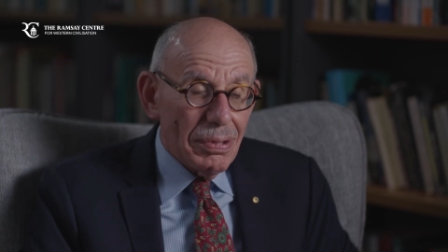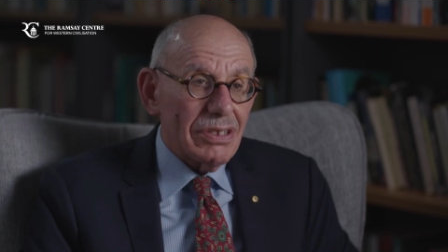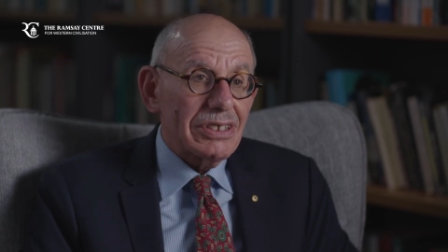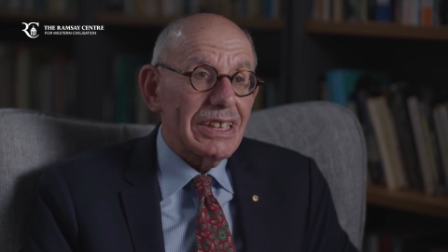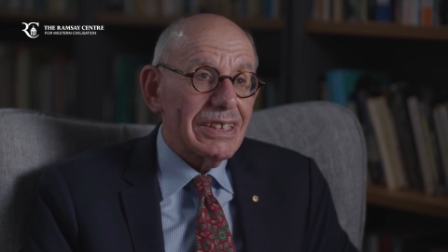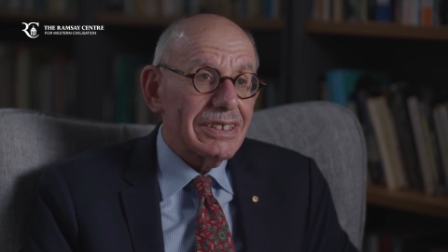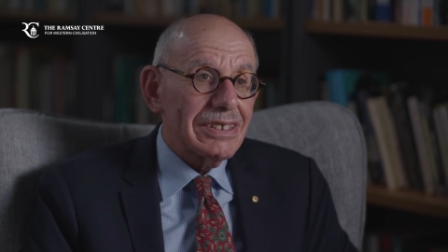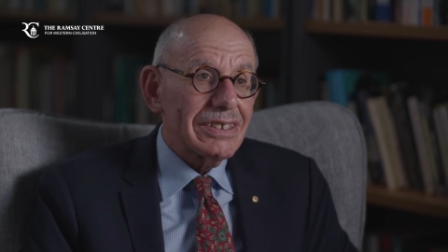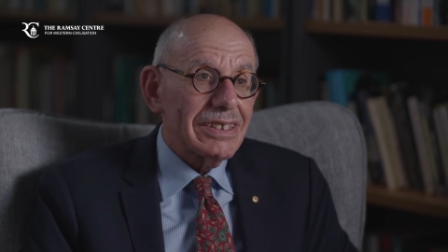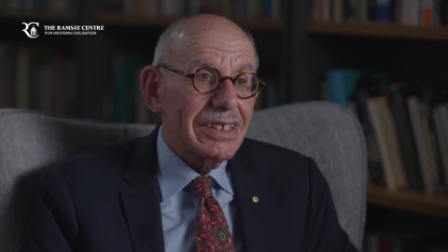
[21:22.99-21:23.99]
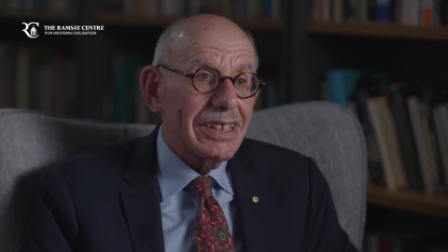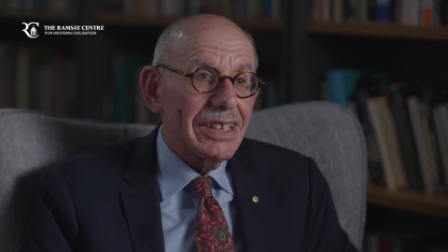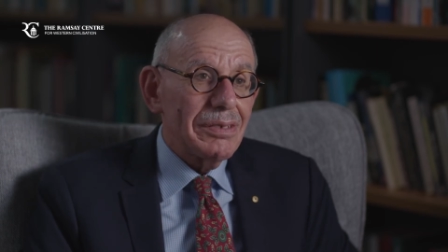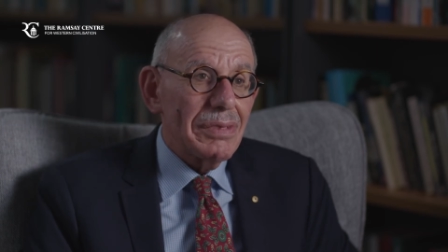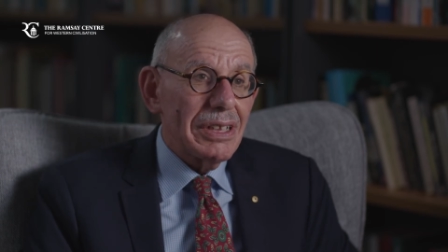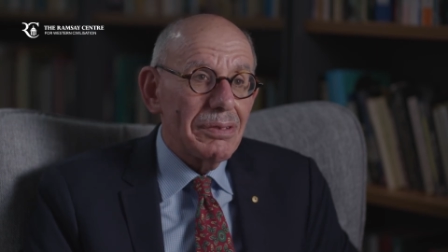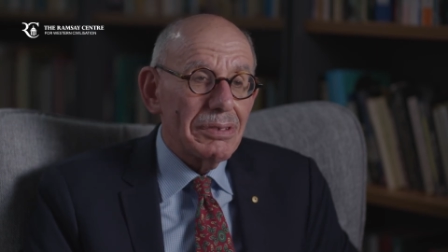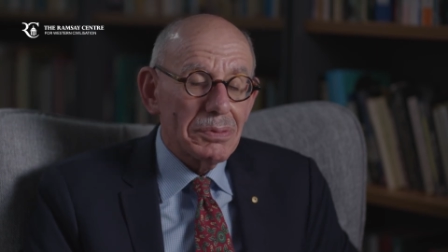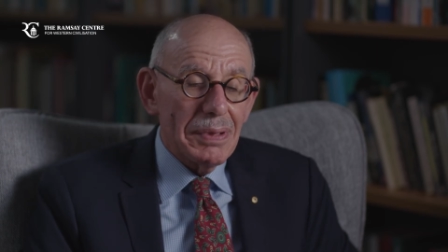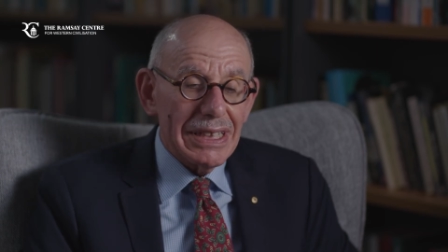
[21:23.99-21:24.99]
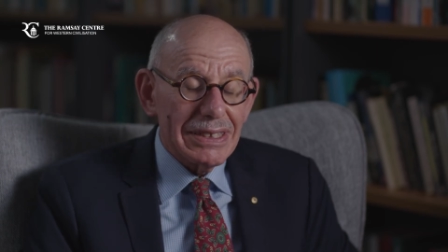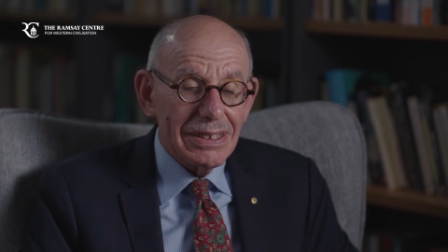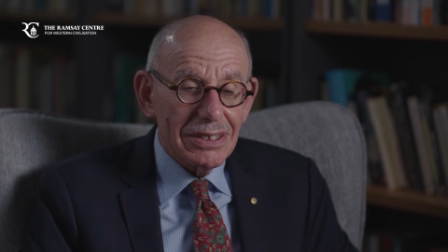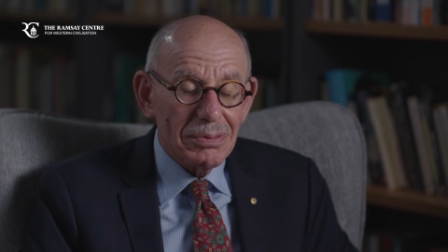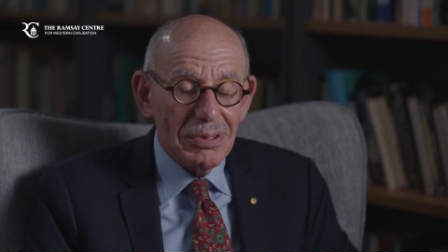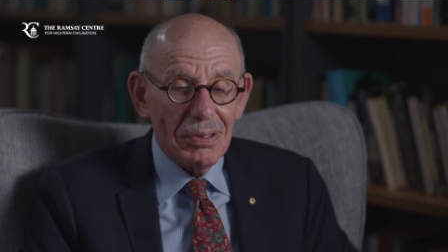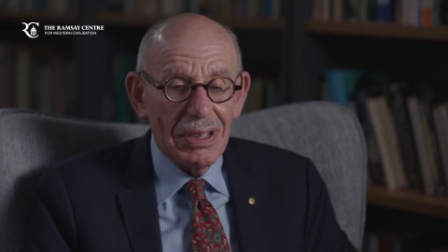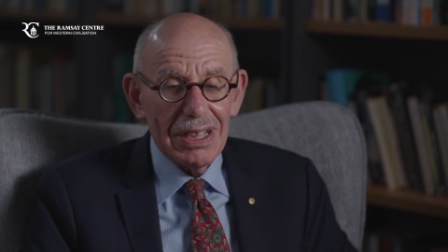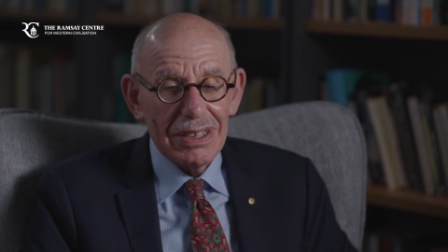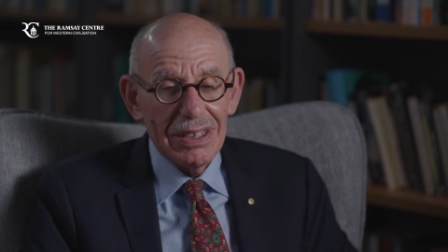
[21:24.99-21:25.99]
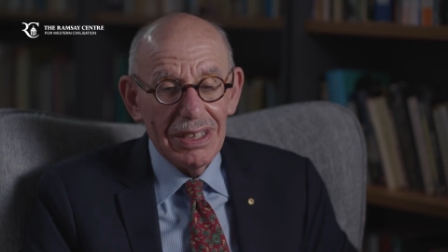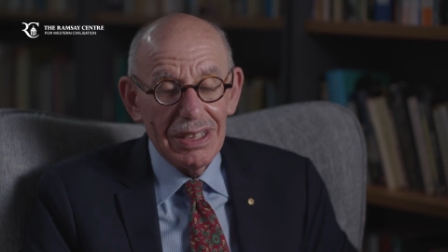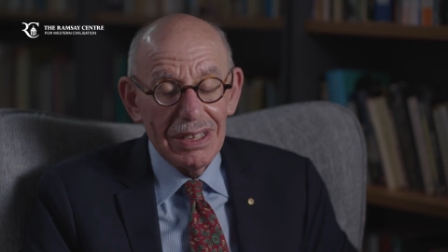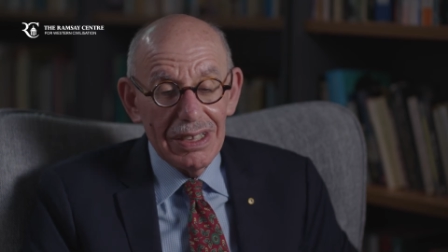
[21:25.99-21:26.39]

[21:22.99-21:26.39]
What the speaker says: politics in many respects does require the